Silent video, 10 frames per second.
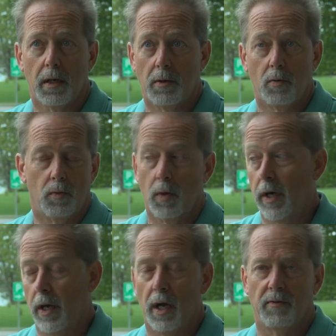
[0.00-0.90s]
I don't
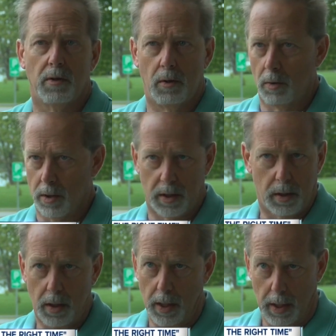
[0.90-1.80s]
want to have to do this
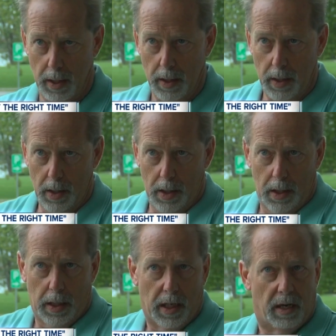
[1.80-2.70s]

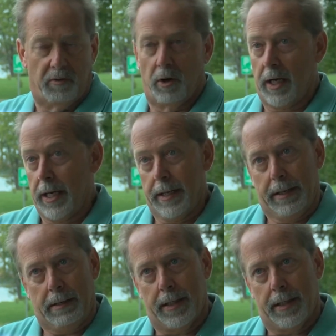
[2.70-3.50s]
ever again.